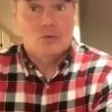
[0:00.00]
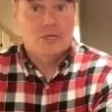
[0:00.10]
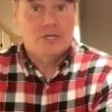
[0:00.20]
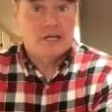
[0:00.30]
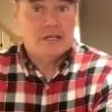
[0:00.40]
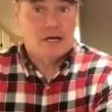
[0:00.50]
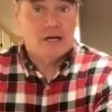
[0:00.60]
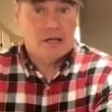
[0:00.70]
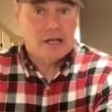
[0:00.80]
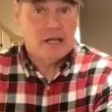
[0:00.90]
We
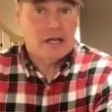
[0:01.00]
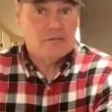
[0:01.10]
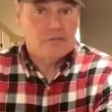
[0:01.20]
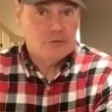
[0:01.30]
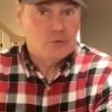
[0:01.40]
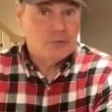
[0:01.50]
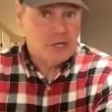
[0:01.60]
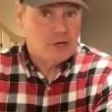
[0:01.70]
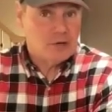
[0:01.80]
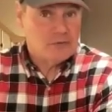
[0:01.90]
cannot have human
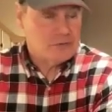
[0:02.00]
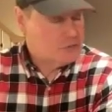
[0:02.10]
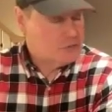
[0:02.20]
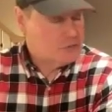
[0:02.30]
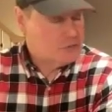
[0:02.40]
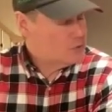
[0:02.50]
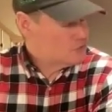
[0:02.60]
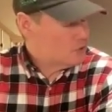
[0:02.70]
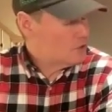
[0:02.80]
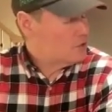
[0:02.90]
health until
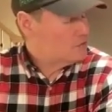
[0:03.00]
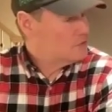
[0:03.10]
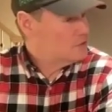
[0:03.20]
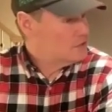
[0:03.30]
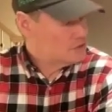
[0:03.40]
we have soil health.